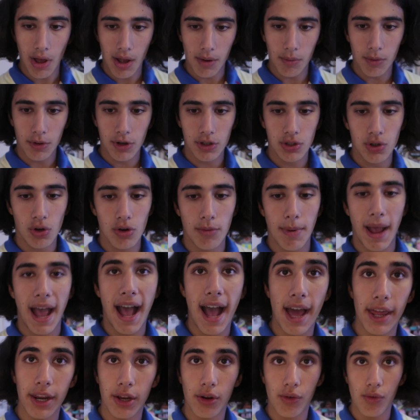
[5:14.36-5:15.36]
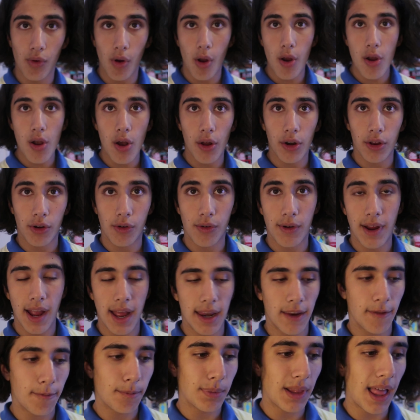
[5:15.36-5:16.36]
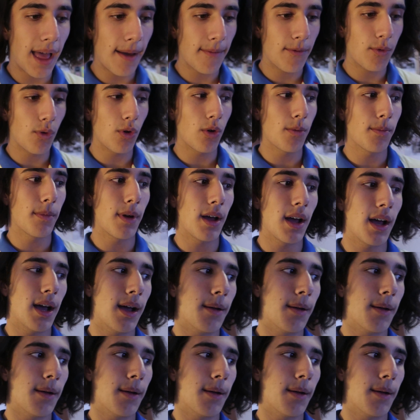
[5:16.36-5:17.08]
I want to talk about how to grow on a creative platform.